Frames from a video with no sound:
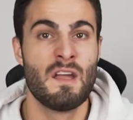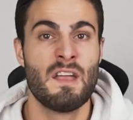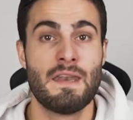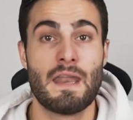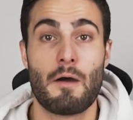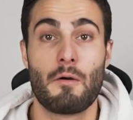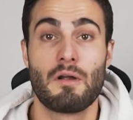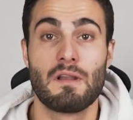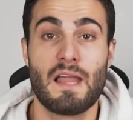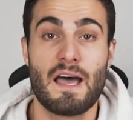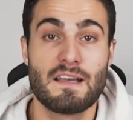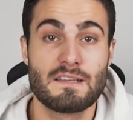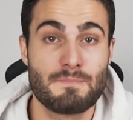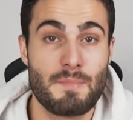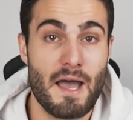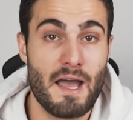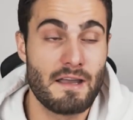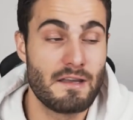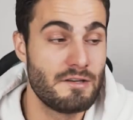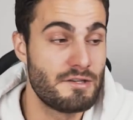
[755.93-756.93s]
Now our last
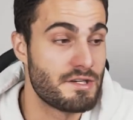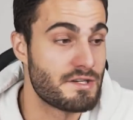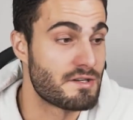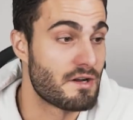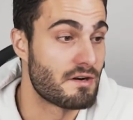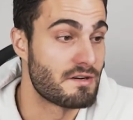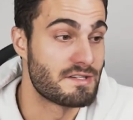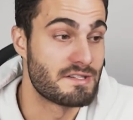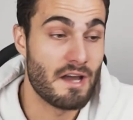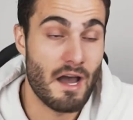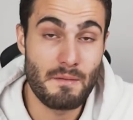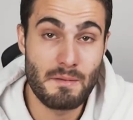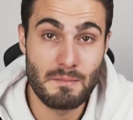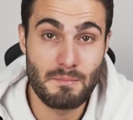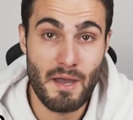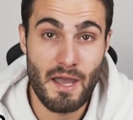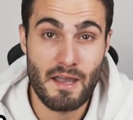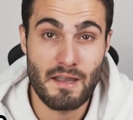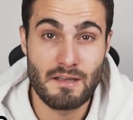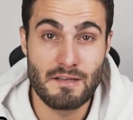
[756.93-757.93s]
package is our diamond
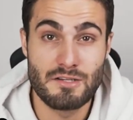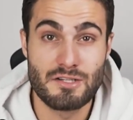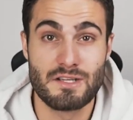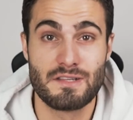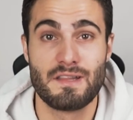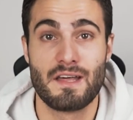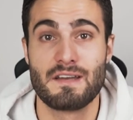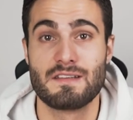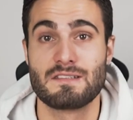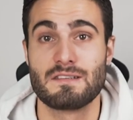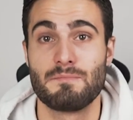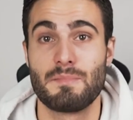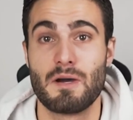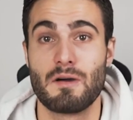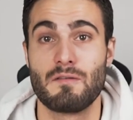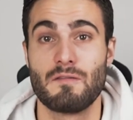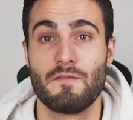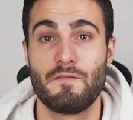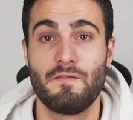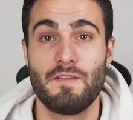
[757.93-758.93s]
package, and that is
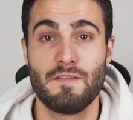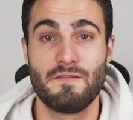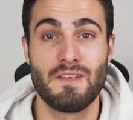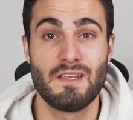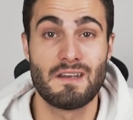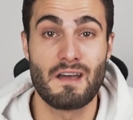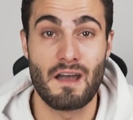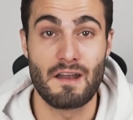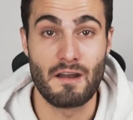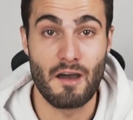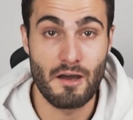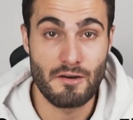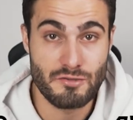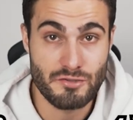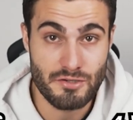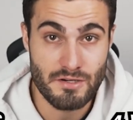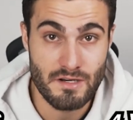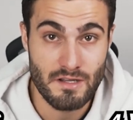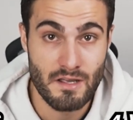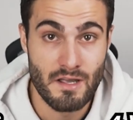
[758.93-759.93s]
about
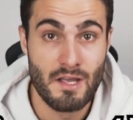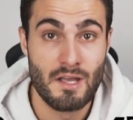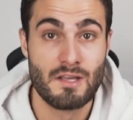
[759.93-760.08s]
$5,900,